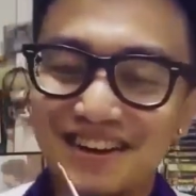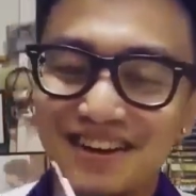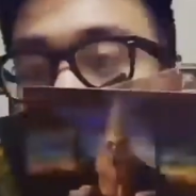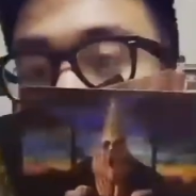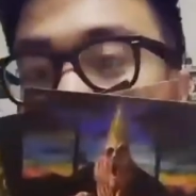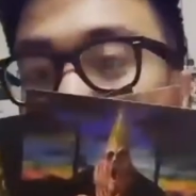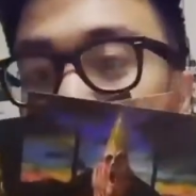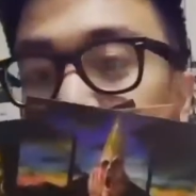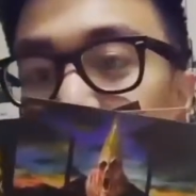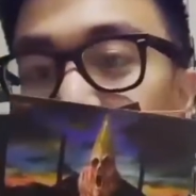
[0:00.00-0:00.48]

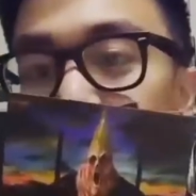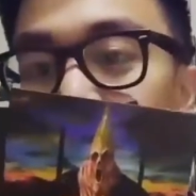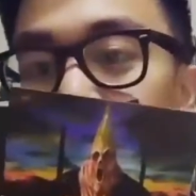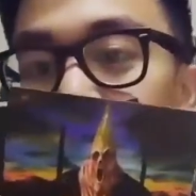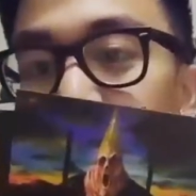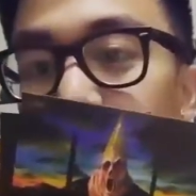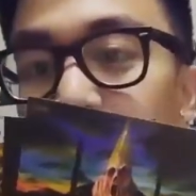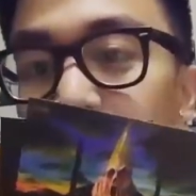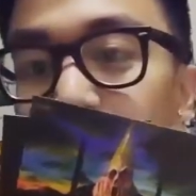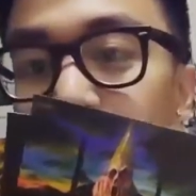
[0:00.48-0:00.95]
So there are
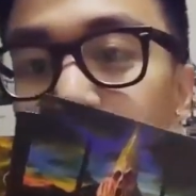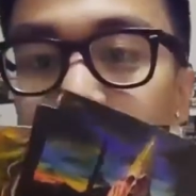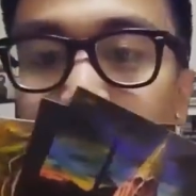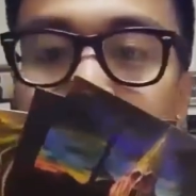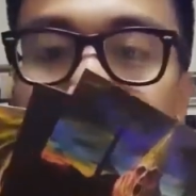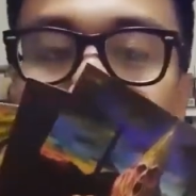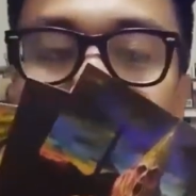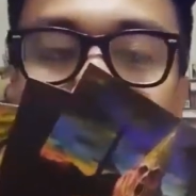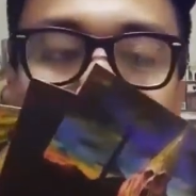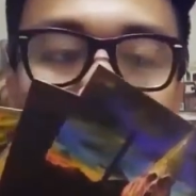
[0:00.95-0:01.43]

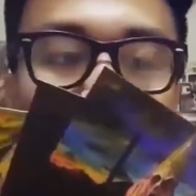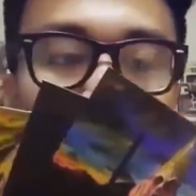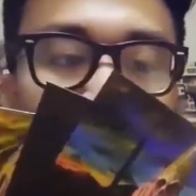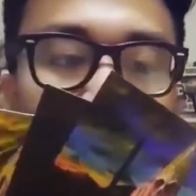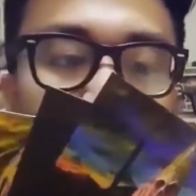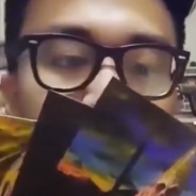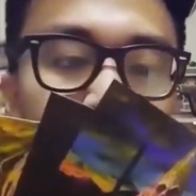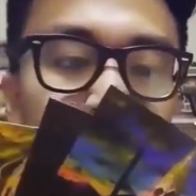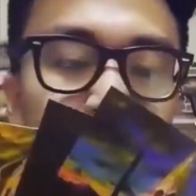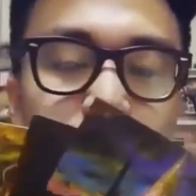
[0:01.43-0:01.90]
9
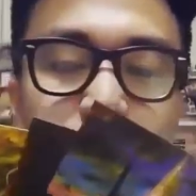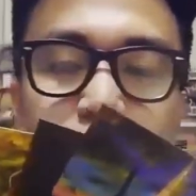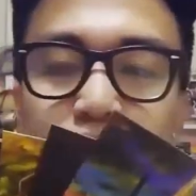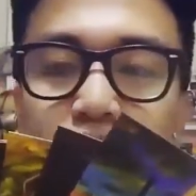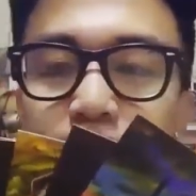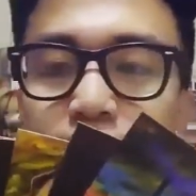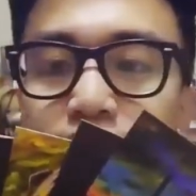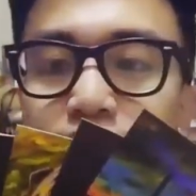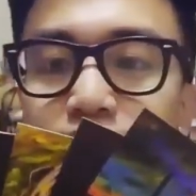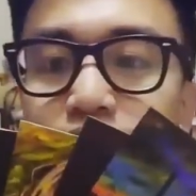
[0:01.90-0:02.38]

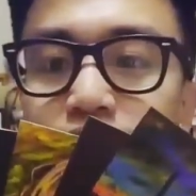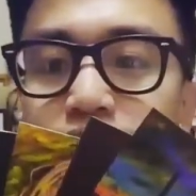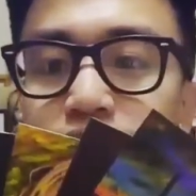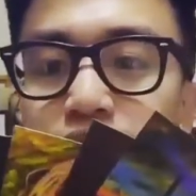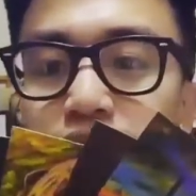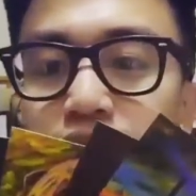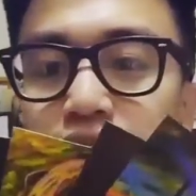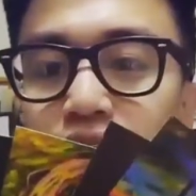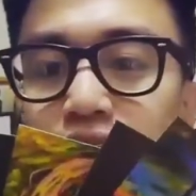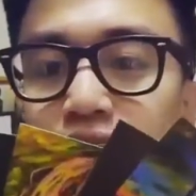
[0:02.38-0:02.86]
postcards
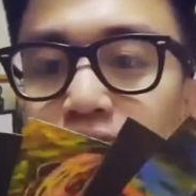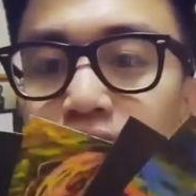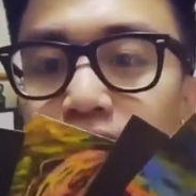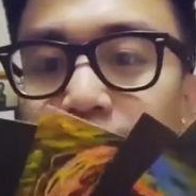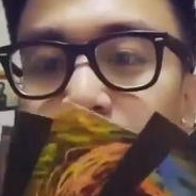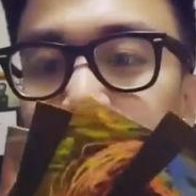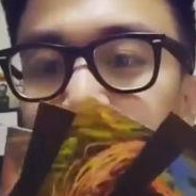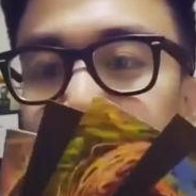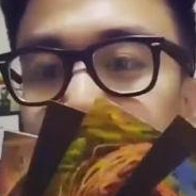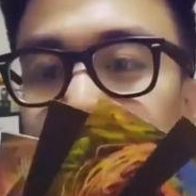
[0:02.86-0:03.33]
all in
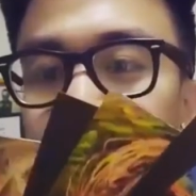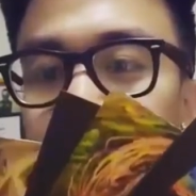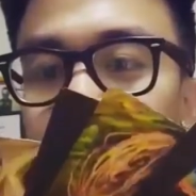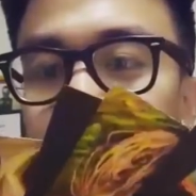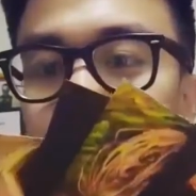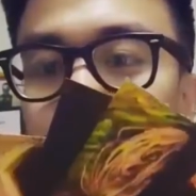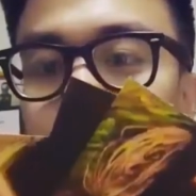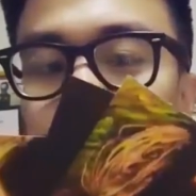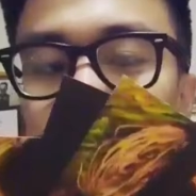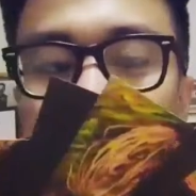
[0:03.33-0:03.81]

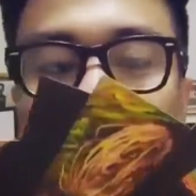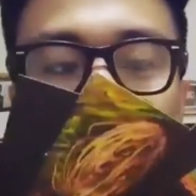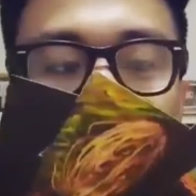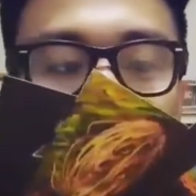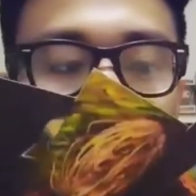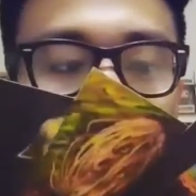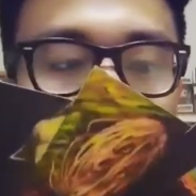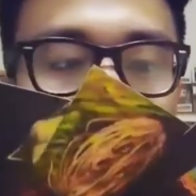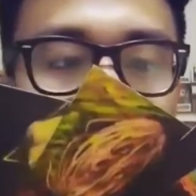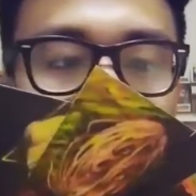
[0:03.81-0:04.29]

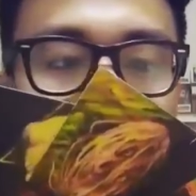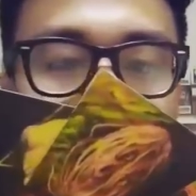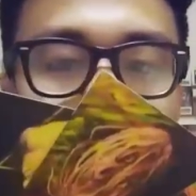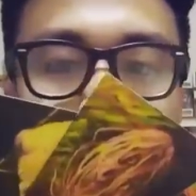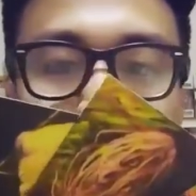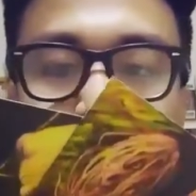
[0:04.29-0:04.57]
all